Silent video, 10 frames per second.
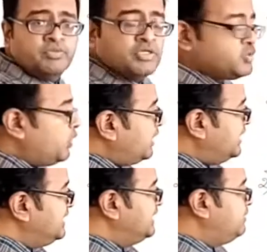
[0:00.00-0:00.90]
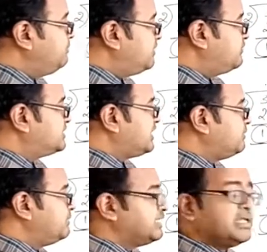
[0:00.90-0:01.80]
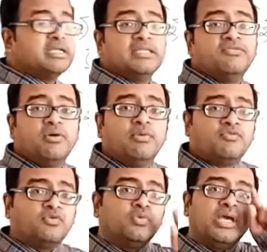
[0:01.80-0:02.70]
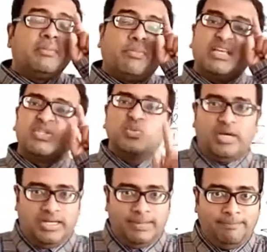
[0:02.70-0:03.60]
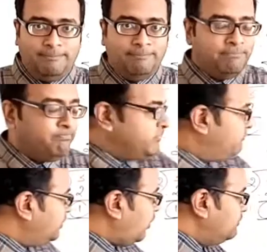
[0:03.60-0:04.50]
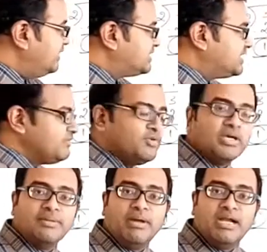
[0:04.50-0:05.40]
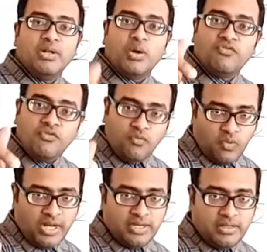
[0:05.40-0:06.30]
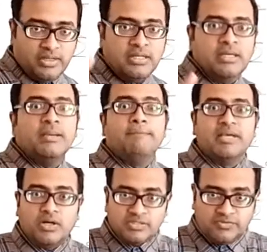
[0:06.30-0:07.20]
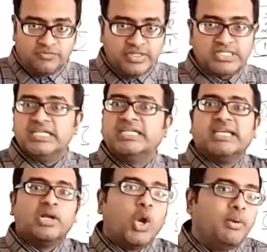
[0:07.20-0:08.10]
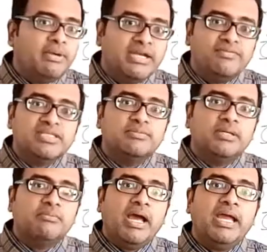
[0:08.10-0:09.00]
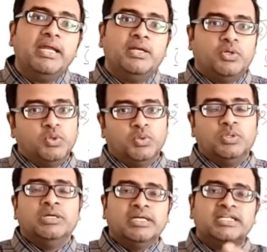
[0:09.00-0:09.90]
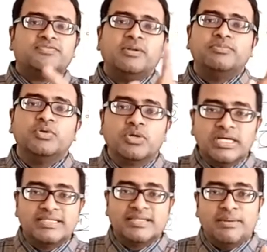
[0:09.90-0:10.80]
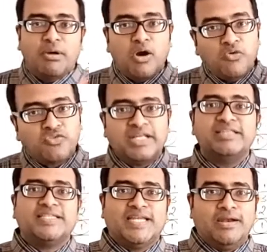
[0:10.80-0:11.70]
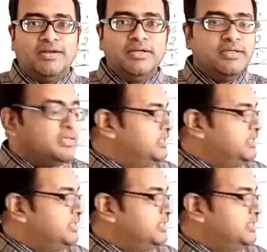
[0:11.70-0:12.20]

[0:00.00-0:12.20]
So any number which can be written in the form of 2n plus 1 will always give you a remainder of 1, because of which it cannot be divisible by 2. It is from Euclid's lemma of 10th standard.